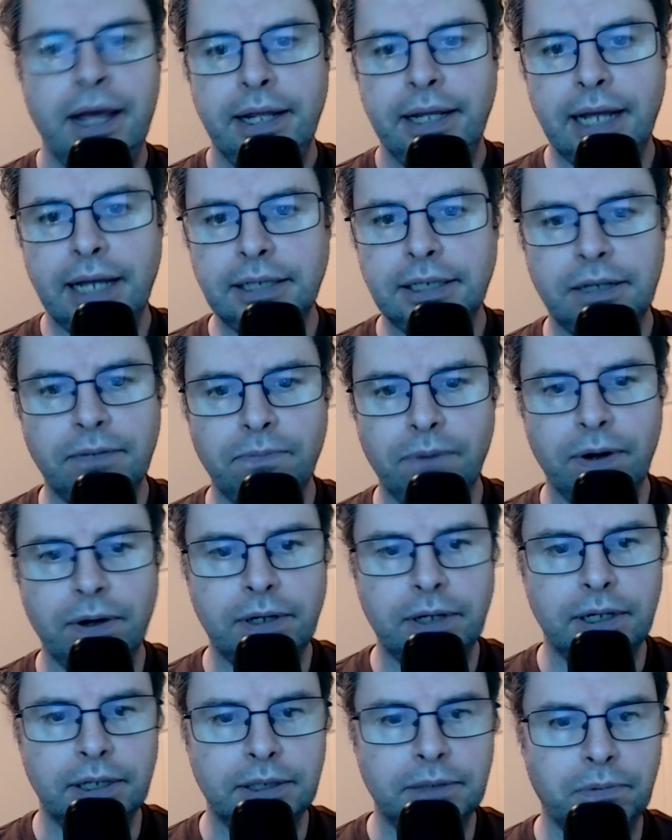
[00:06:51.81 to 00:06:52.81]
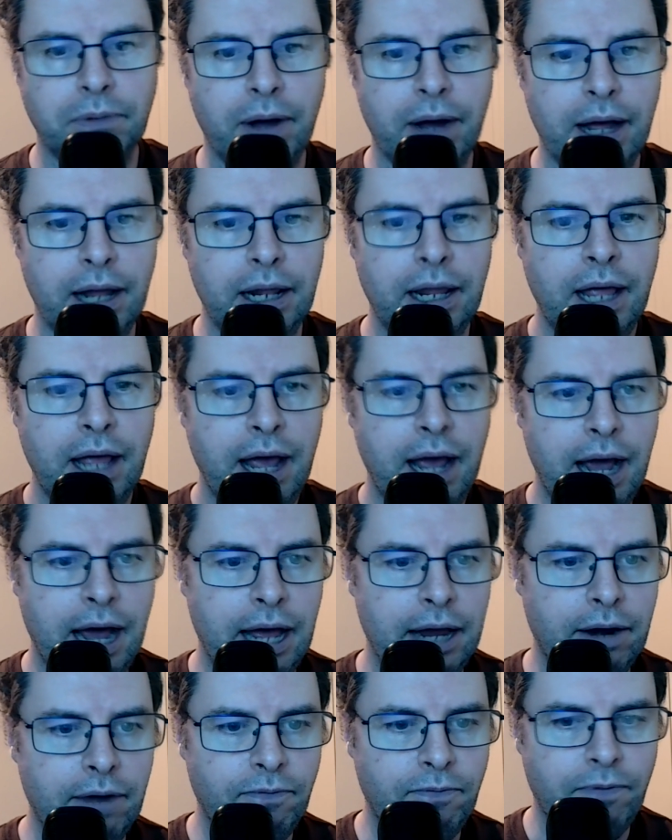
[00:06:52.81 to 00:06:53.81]
That's converted as well.
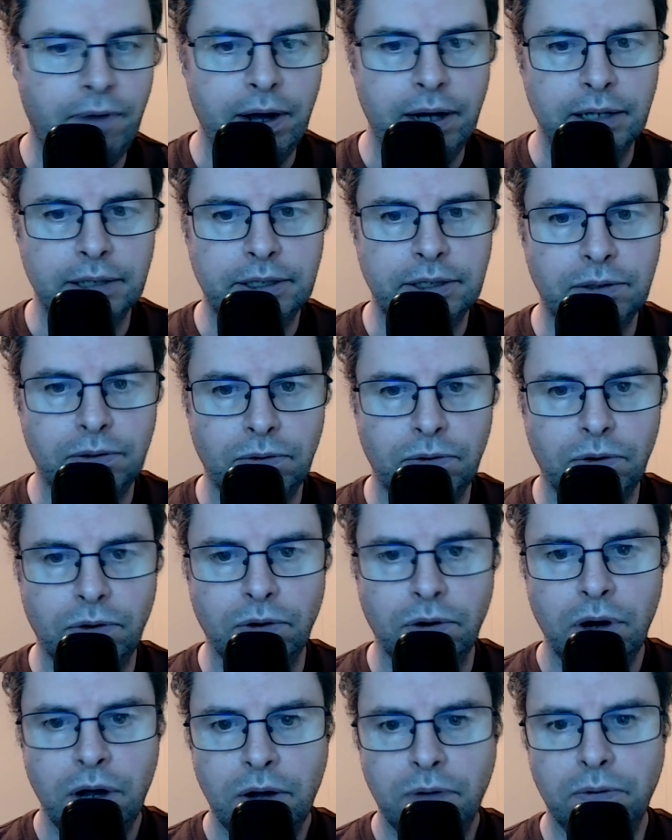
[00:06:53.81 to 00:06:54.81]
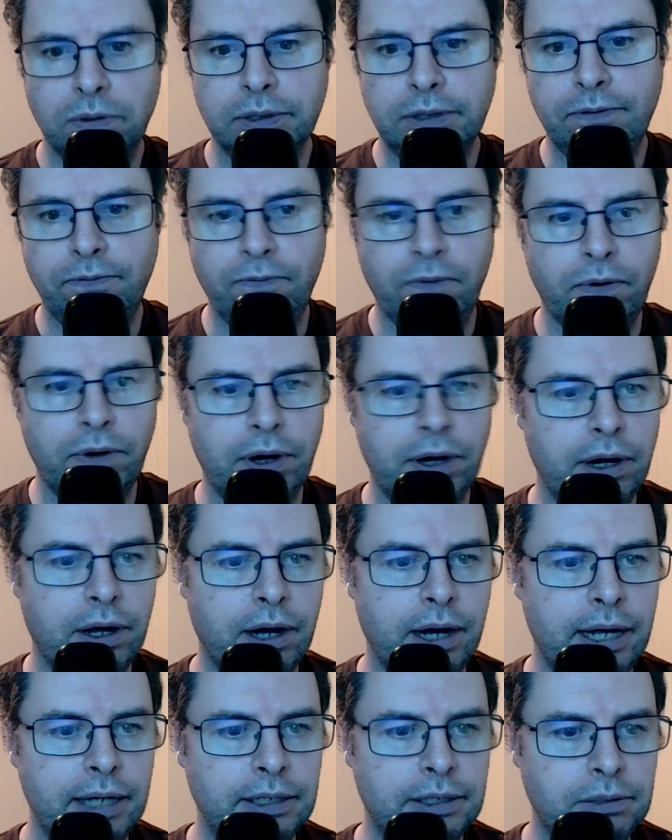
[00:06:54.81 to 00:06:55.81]
And our final score was
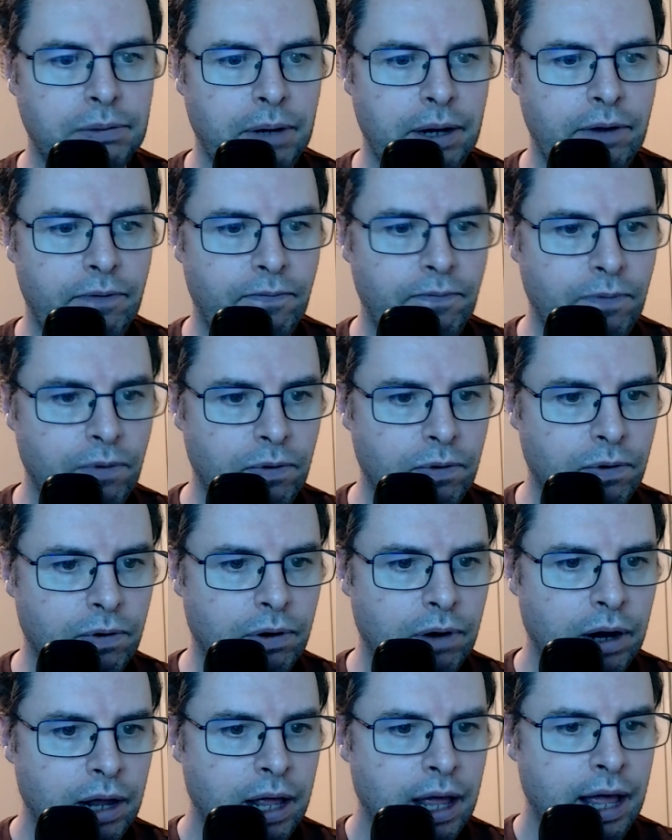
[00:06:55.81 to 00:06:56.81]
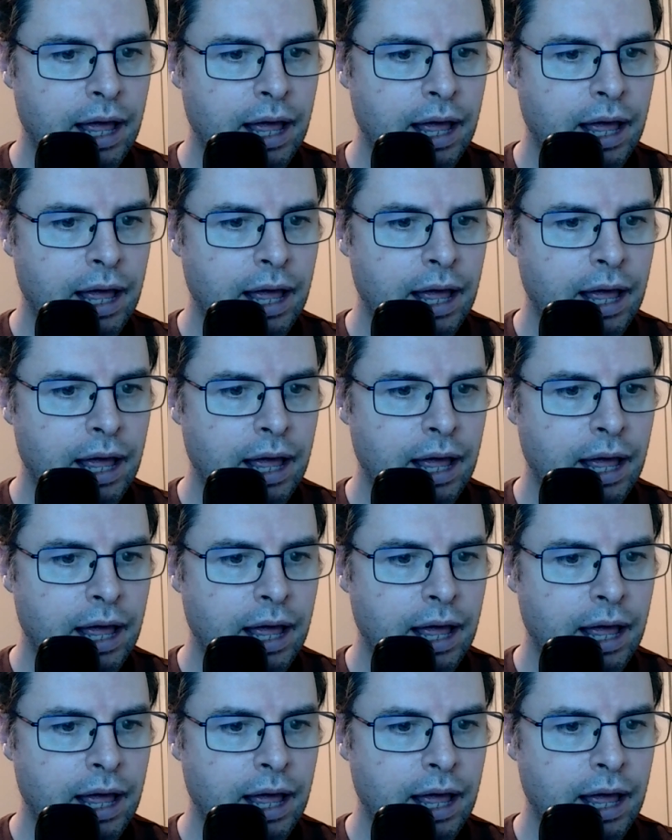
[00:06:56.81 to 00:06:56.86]
49-24.